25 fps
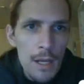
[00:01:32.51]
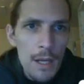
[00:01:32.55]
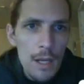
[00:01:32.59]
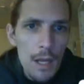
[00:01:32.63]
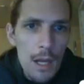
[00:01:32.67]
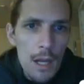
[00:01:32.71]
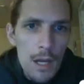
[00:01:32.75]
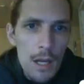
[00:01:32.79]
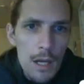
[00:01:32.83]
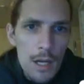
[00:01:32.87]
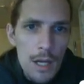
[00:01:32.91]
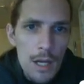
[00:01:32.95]

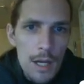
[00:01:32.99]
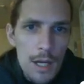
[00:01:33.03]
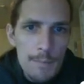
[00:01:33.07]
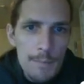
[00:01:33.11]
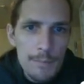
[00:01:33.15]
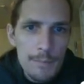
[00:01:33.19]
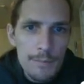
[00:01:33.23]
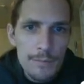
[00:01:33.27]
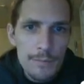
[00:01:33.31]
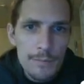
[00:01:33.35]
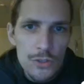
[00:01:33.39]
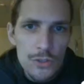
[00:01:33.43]

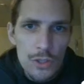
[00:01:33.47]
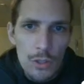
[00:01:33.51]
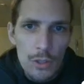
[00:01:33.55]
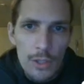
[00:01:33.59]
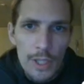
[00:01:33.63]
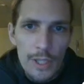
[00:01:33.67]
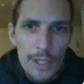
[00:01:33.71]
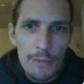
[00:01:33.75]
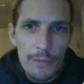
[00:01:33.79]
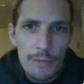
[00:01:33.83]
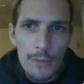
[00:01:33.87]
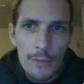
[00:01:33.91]
So
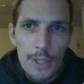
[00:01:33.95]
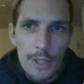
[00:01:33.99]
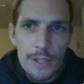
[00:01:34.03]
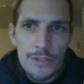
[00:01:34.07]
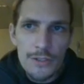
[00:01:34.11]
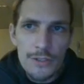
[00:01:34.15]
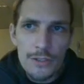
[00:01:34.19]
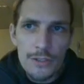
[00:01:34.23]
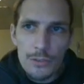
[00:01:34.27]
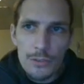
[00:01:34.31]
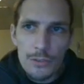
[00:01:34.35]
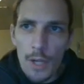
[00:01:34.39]
like for
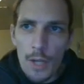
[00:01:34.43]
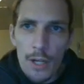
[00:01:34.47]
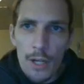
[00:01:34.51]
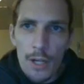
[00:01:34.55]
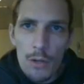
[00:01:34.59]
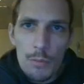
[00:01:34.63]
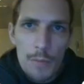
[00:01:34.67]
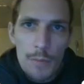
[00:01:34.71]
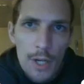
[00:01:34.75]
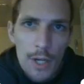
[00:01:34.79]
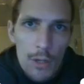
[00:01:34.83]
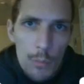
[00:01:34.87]
instance, when I
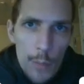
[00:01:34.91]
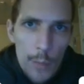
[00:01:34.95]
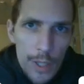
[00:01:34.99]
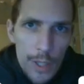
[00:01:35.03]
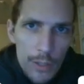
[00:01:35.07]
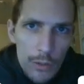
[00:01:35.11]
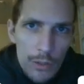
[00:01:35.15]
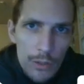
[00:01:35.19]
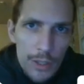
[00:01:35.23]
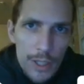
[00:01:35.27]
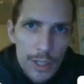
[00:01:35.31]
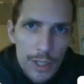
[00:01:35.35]
owned my own
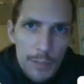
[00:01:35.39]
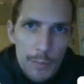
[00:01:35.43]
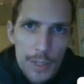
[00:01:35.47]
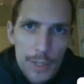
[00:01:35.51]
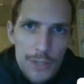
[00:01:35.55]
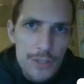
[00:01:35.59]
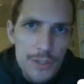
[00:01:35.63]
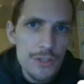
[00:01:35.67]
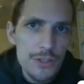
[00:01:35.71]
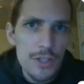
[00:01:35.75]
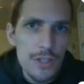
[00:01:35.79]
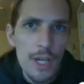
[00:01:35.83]
window cleaning
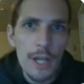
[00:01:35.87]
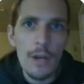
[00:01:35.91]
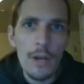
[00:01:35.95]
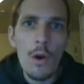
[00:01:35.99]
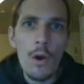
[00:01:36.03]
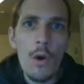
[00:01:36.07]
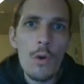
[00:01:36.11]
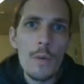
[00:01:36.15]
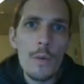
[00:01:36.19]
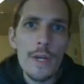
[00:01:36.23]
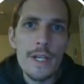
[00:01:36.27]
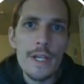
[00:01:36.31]
business, I
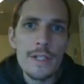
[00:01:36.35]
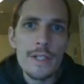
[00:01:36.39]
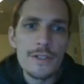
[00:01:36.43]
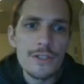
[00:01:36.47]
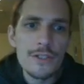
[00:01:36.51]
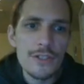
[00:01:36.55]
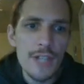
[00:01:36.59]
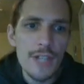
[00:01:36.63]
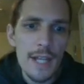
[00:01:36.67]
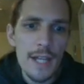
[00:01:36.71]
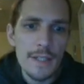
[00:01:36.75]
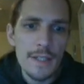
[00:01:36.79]
always
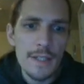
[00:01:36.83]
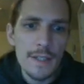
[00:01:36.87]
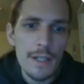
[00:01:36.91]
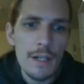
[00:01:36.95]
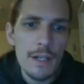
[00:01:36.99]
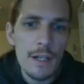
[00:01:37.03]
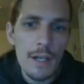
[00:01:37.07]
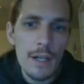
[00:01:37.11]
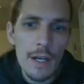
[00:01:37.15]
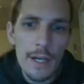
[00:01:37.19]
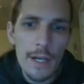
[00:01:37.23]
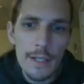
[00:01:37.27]
sat
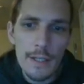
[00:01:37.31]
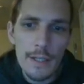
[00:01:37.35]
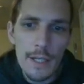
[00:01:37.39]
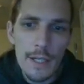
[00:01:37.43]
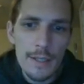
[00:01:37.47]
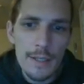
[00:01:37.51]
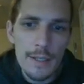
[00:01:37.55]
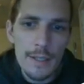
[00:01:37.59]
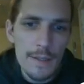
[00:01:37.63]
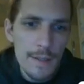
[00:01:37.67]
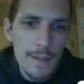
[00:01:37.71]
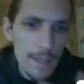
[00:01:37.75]
there and I
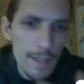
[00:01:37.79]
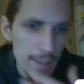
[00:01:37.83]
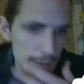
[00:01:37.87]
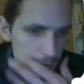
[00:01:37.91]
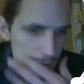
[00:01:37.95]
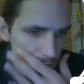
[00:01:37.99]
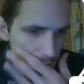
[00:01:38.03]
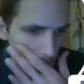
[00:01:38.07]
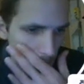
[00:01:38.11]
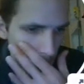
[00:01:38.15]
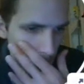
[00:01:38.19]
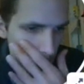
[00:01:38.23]
did
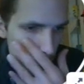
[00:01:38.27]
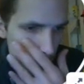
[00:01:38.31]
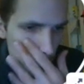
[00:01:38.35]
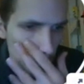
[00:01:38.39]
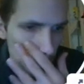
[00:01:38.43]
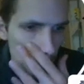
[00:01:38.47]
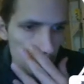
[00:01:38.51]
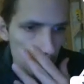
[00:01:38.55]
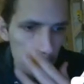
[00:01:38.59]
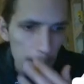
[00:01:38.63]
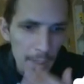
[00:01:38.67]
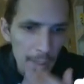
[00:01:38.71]
things like
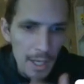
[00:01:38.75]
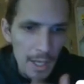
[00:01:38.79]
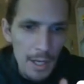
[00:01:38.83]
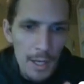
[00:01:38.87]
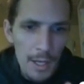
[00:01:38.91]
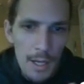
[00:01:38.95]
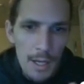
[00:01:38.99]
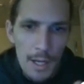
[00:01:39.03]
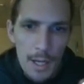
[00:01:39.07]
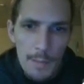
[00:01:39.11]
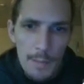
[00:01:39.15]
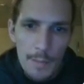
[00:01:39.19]

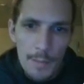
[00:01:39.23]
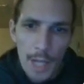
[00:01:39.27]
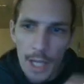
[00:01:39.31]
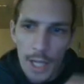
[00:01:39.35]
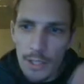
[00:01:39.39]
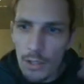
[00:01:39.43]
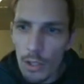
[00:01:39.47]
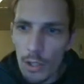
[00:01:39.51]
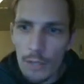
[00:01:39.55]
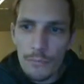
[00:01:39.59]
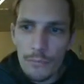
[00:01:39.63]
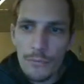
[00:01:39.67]
I'd
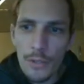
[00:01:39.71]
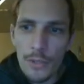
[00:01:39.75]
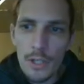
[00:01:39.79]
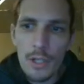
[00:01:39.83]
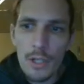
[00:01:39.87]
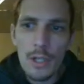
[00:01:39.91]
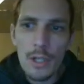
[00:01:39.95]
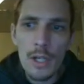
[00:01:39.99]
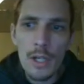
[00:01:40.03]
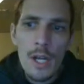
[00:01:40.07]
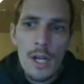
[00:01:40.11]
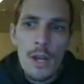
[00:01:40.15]
look
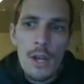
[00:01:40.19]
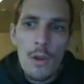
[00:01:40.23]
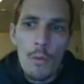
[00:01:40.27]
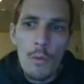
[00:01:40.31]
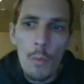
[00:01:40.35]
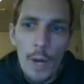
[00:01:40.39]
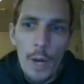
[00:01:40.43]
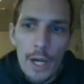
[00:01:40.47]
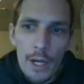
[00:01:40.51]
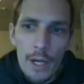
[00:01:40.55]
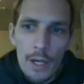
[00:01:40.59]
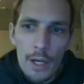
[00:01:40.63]
for
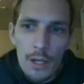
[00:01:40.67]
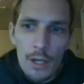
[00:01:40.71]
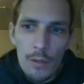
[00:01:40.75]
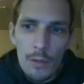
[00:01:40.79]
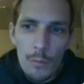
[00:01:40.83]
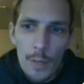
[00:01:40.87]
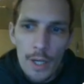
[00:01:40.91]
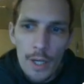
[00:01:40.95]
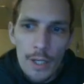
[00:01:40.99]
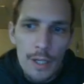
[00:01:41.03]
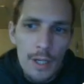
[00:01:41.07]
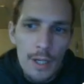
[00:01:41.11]

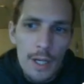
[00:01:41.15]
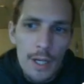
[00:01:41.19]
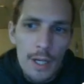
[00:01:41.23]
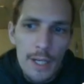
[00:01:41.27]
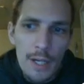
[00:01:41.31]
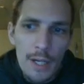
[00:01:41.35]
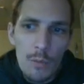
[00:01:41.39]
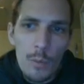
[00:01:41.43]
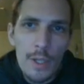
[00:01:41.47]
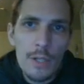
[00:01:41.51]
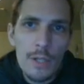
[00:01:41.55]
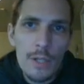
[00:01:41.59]
where can I
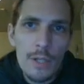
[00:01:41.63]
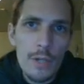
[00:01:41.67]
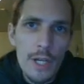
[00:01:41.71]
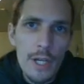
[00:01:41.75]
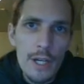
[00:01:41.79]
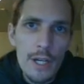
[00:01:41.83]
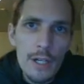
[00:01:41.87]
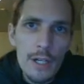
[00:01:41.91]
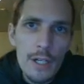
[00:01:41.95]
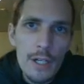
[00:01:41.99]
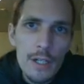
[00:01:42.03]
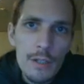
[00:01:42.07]
get window
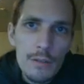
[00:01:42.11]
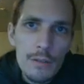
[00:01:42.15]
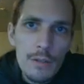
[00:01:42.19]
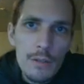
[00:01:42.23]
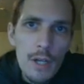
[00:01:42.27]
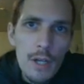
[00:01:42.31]
gear